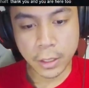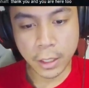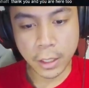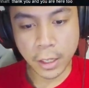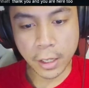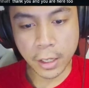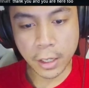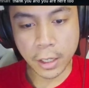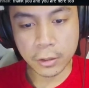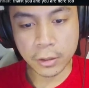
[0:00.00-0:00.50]

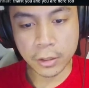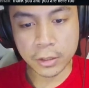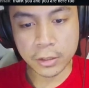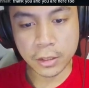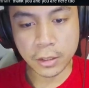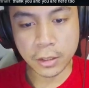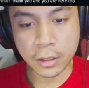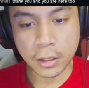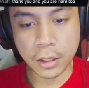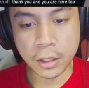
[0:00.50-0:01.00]
Aaron,
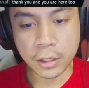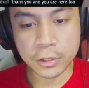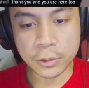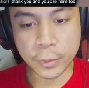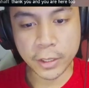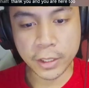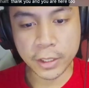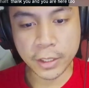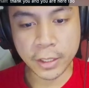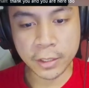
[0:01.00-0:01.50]
the
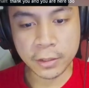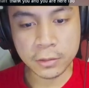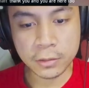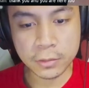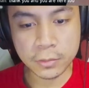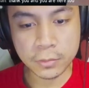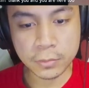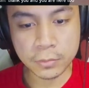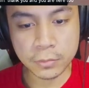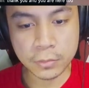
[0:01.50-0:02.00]
Ogdoated King.
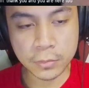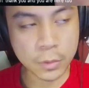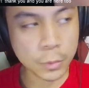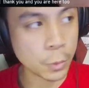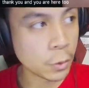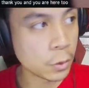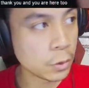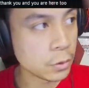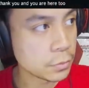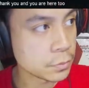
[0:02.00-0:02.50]

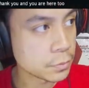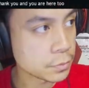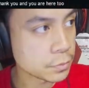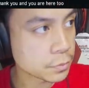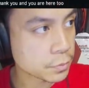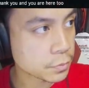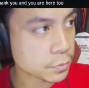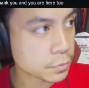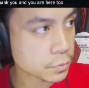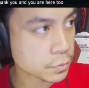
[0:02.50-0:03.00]
Cool.
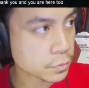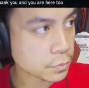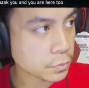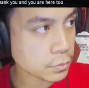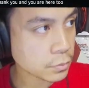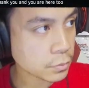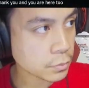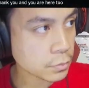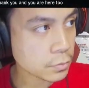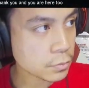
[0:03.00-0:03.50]

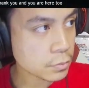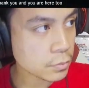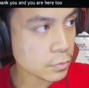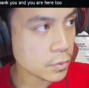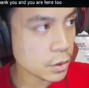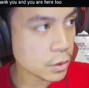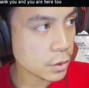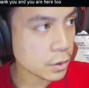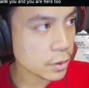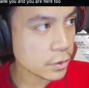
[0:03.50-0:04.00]

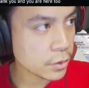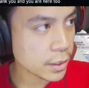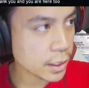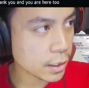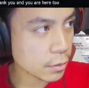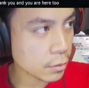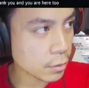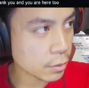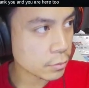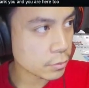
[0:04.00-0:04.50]
Look at
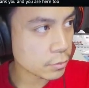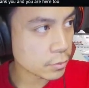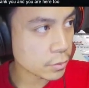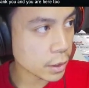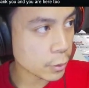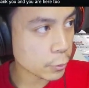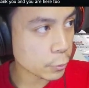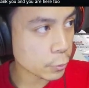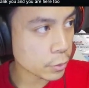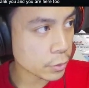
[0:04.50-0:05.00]
that
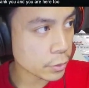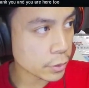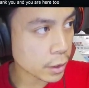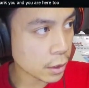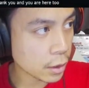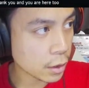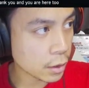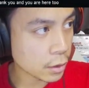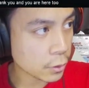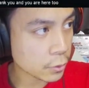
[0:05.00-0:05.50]

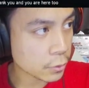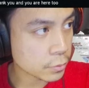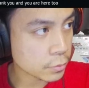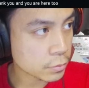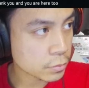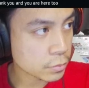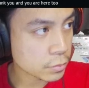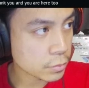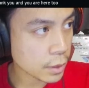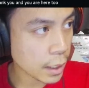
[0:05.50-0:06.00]
hollow.
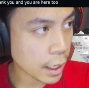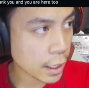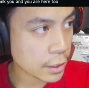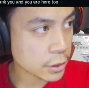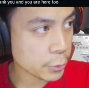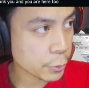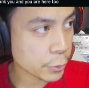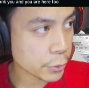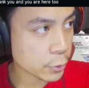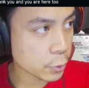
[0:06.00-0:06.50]

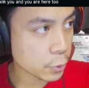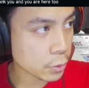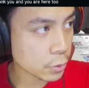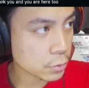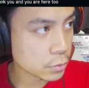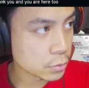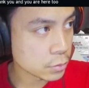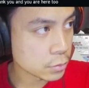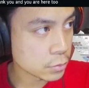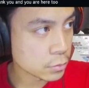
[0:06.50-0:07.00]
Actually, pretty cool.
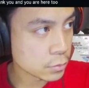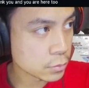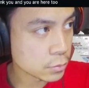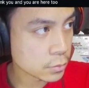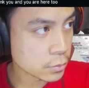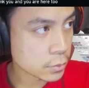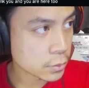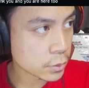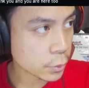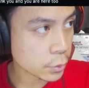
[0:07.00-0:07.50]

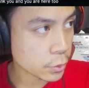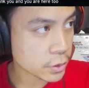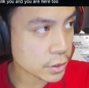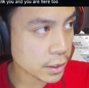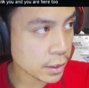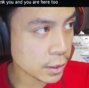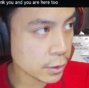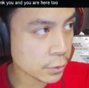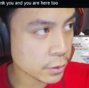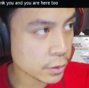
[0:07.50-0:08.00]
Notice
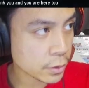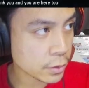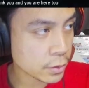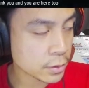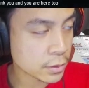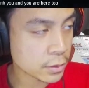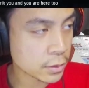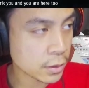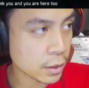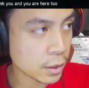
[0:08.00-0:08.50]
how
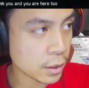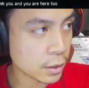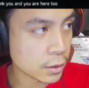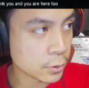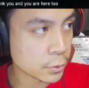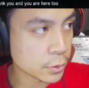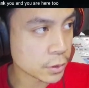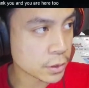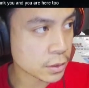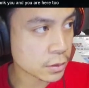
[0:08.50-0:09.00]
the
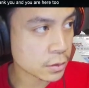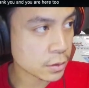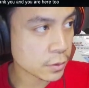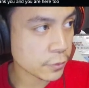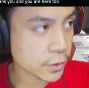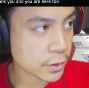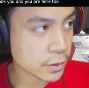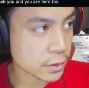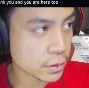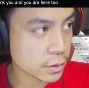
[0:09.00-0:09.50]
hollow doesn't
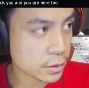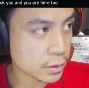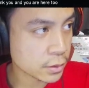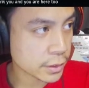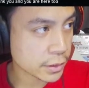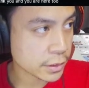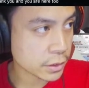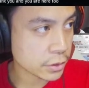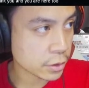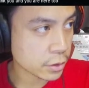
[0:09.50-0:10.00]
affect the
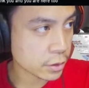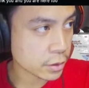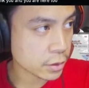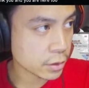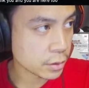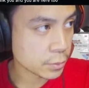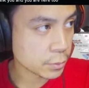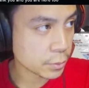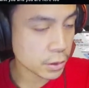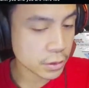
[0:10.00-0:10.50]
dark
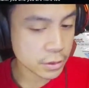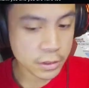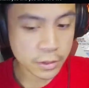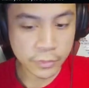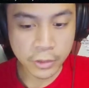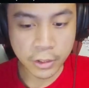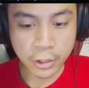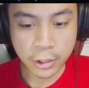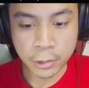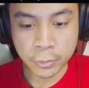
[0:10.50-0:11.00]
parts of
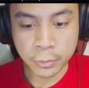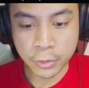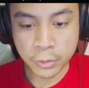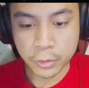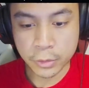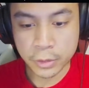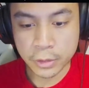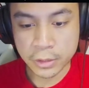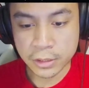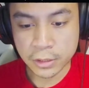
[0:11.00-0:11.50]
the armor
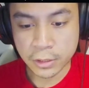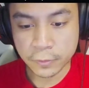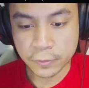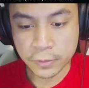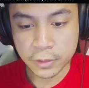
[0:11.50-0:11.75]
and stuff.